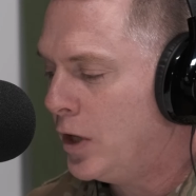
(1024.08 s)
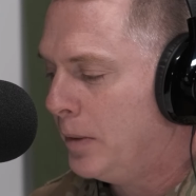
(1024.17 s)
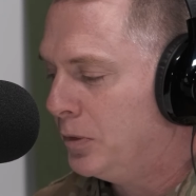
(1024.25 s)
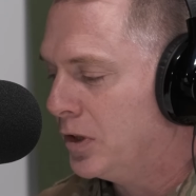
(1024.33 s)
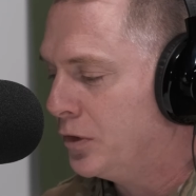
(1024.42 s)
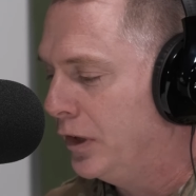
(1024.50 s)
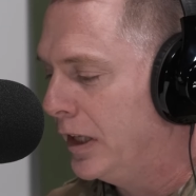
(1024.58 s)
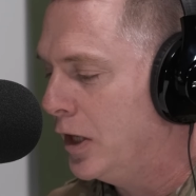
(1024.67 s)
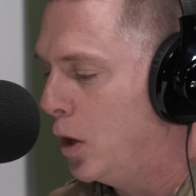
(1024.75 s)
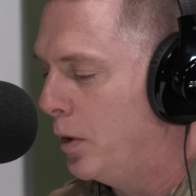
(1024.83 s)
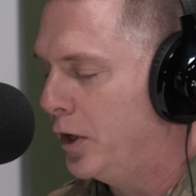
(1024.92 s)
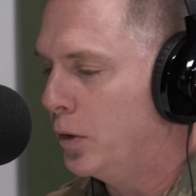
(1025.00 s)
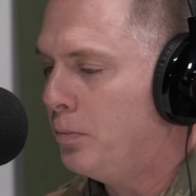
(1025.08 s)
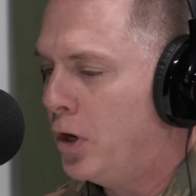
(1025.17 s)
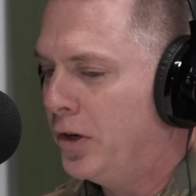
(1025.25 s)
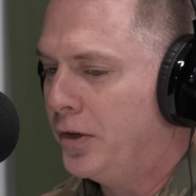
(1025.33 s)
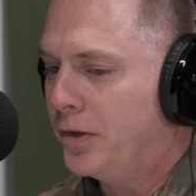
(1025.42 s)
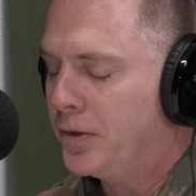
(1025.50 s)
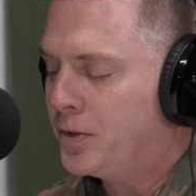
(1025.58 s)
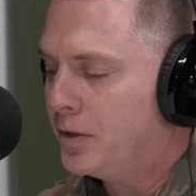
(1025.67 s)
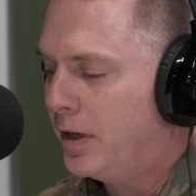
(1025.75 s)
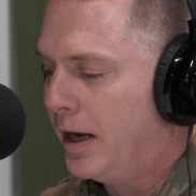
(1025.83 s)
chapter is really knowing your partners,